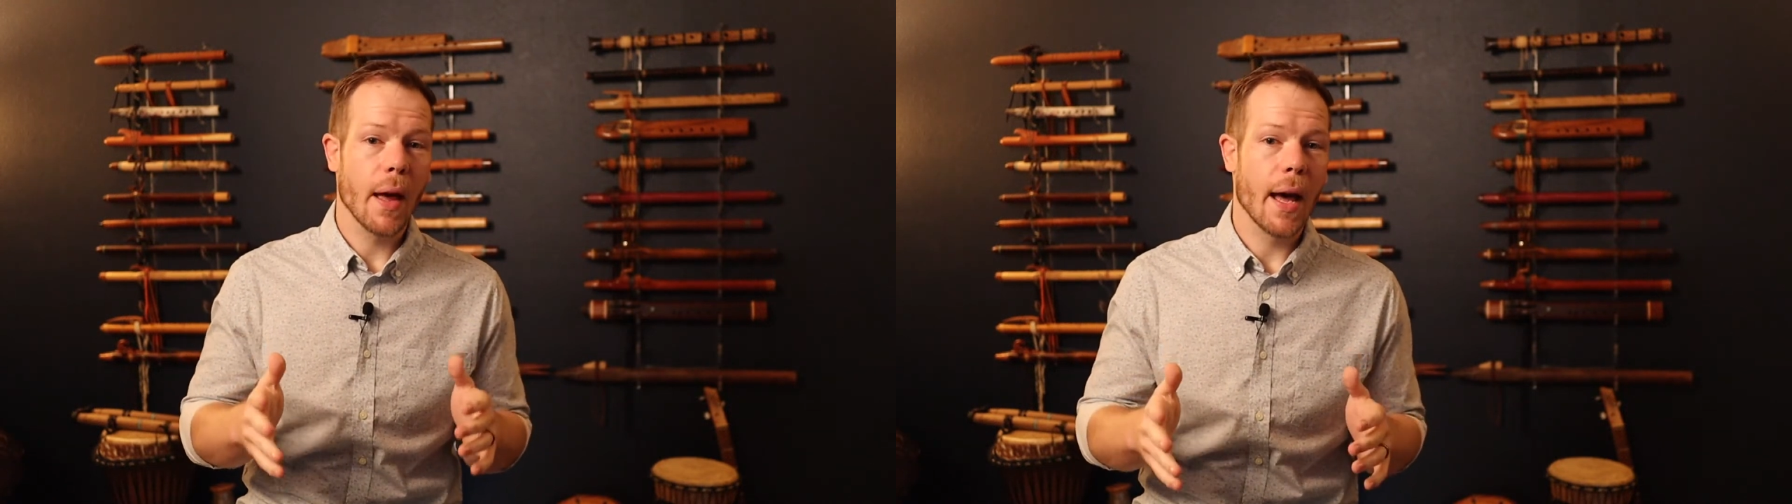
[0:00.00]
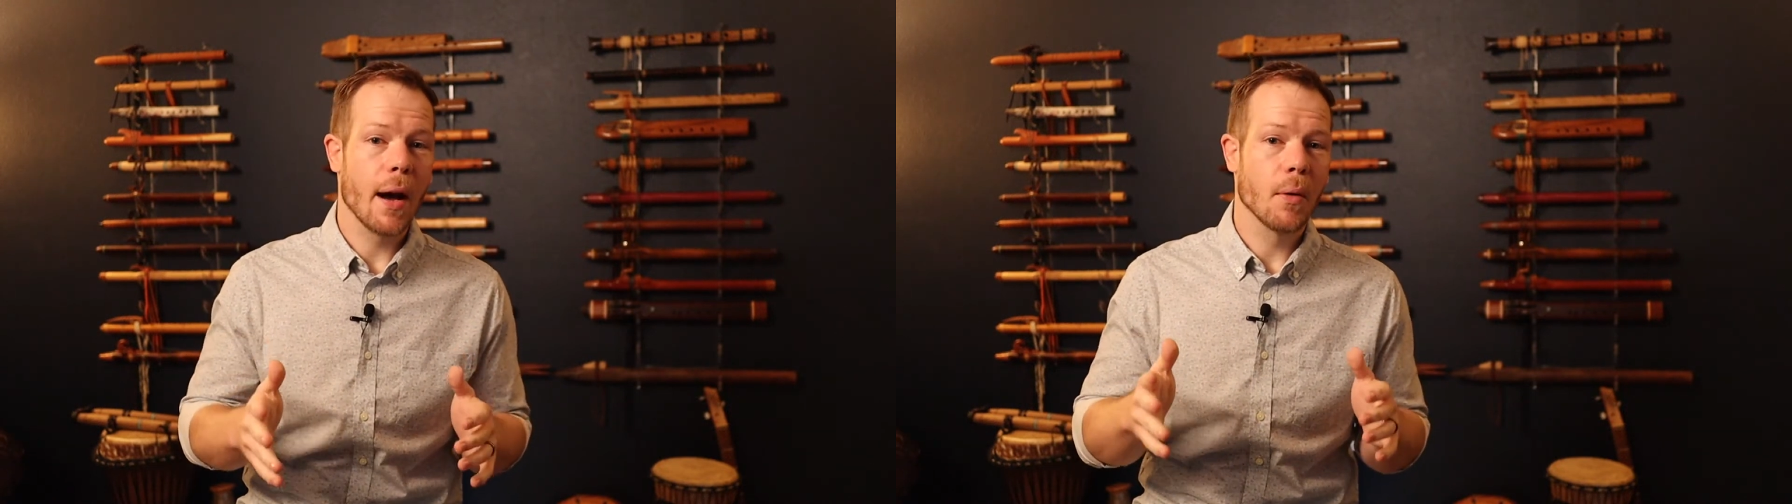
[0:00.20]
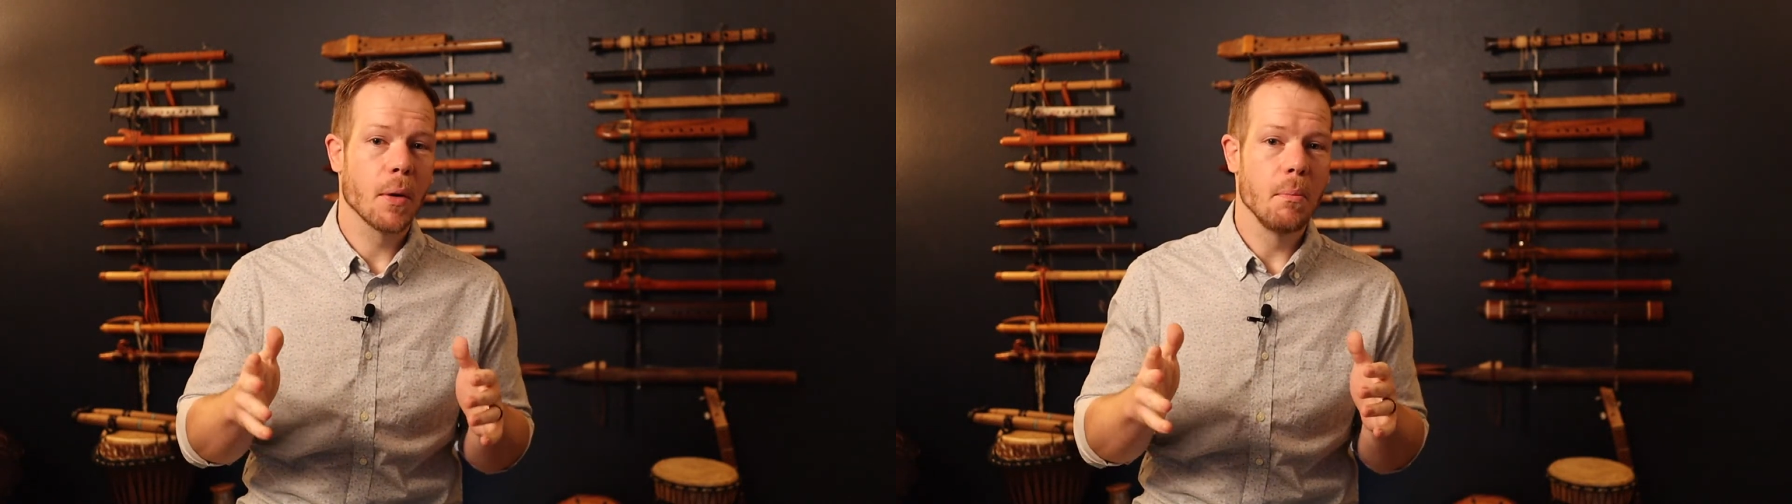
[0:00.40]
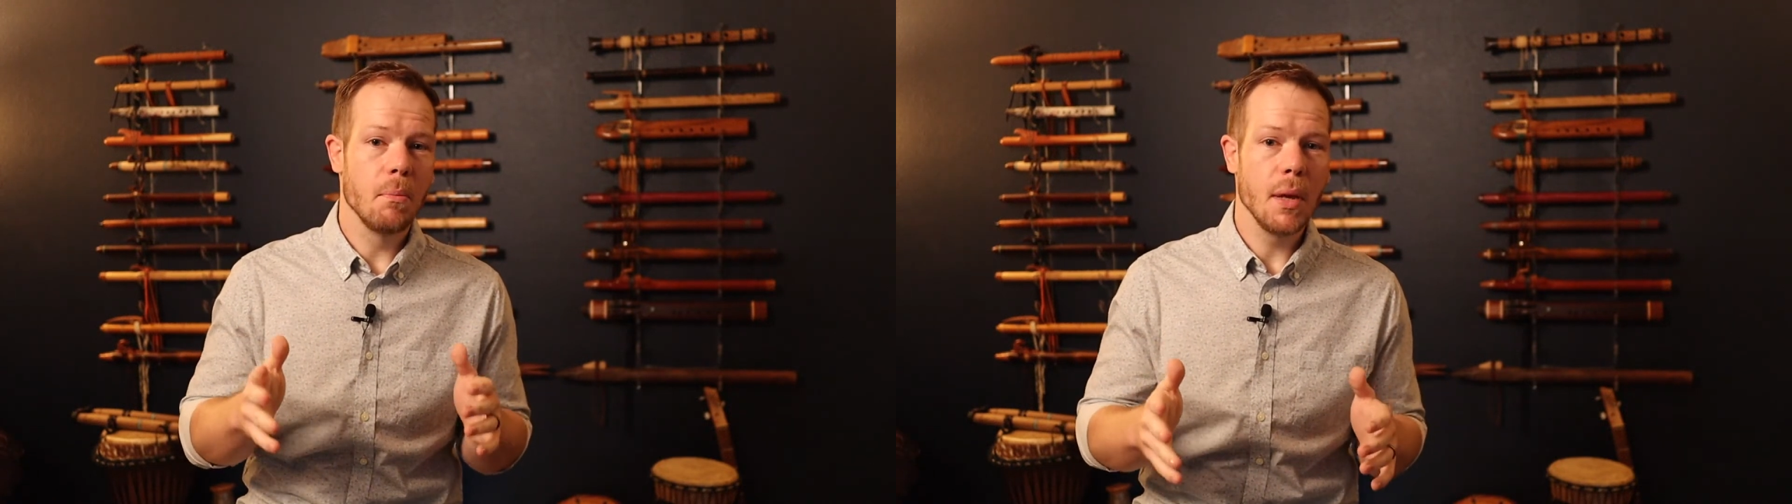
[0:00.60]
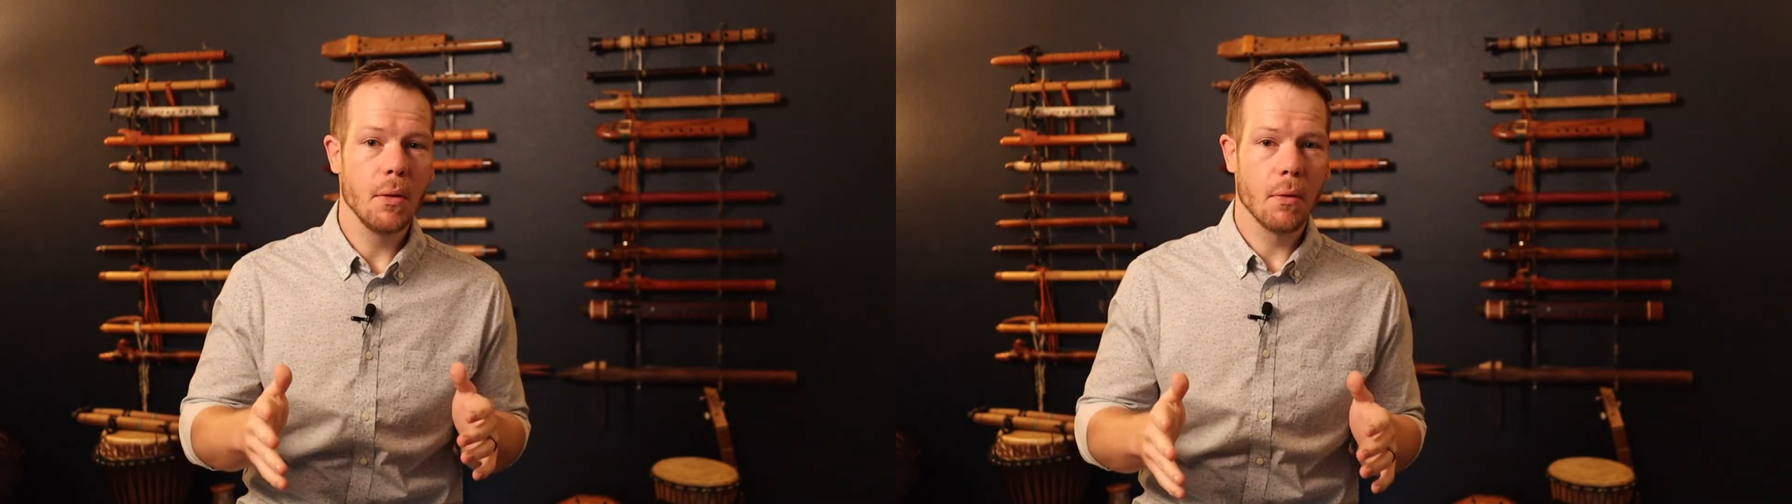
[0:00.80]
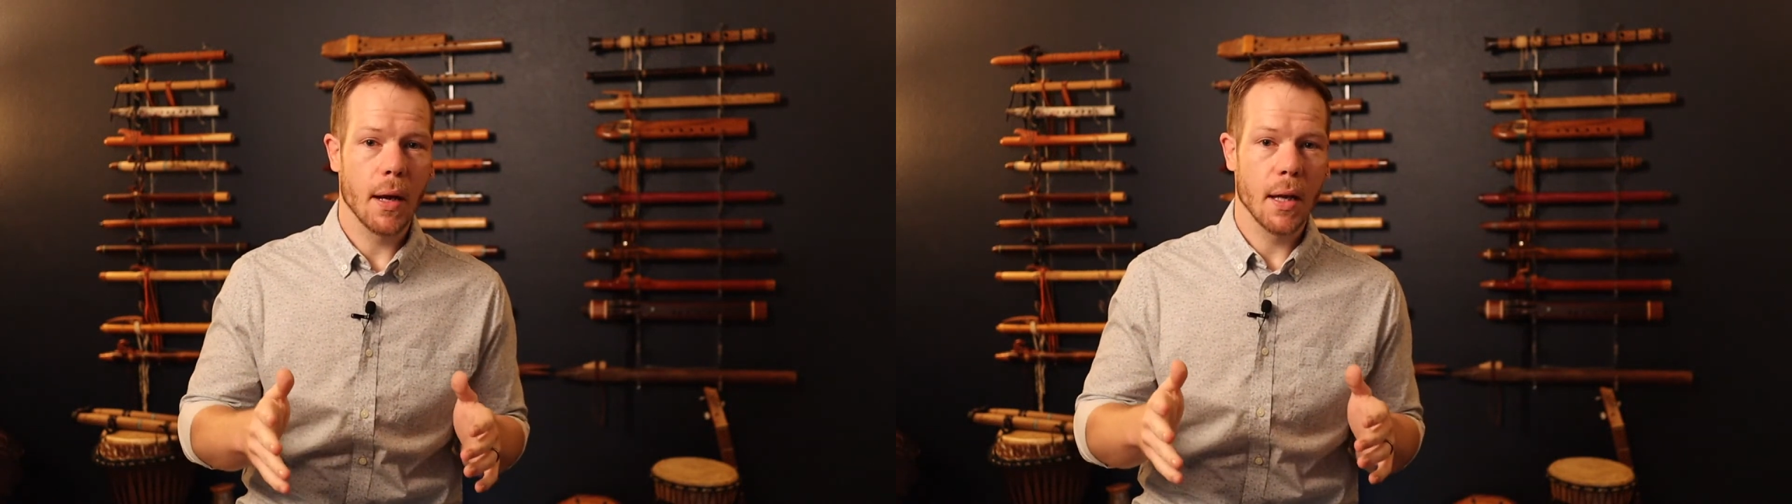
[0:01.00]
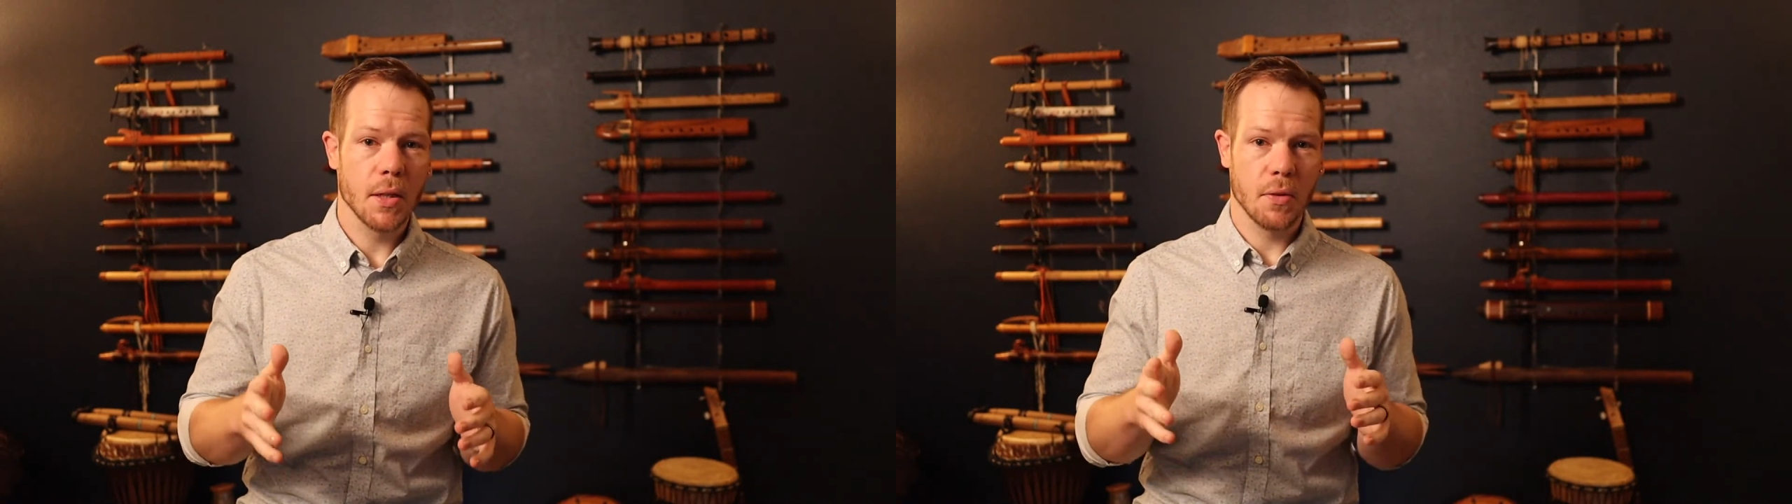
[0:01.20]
our mid-range